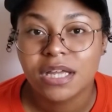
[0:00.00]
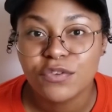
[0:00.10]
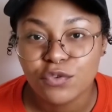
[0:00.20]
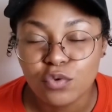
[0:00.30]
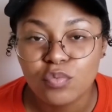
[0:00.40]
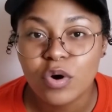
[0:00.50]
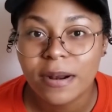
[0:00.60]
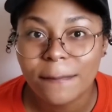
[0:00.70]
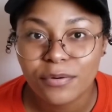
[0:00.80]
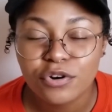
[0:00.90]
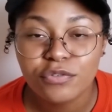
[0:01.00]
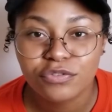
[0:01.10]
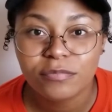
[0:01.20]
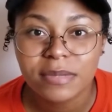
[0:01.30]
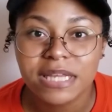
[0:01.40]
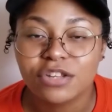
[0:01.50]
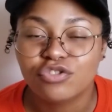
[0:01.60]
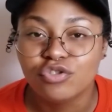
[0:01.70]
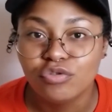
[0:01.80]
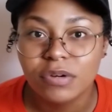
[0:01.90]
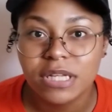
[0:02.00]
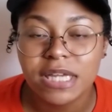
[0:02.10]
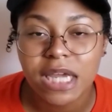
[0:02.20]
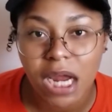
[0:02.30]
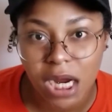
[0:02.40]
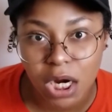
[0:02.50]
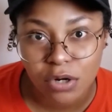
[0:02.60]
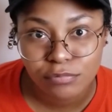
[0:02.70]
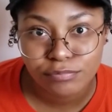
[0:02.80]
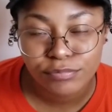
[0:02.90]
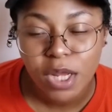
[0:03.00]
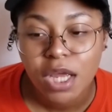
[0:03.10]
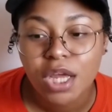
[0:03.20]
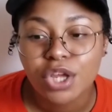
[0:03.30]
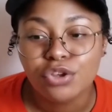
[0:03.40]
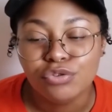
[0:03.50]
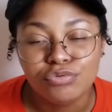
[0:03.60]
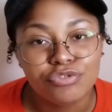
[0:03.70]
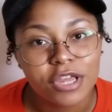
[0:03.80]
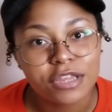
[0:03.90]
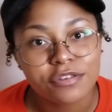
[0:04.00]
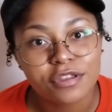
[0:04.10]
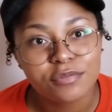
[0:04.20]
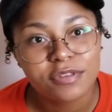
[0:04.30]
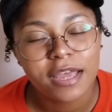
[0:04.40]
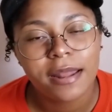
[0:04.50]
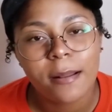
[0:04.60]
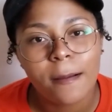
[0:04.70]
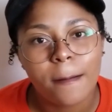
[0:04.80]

if you want to prove to me that you really care, you change, like you said,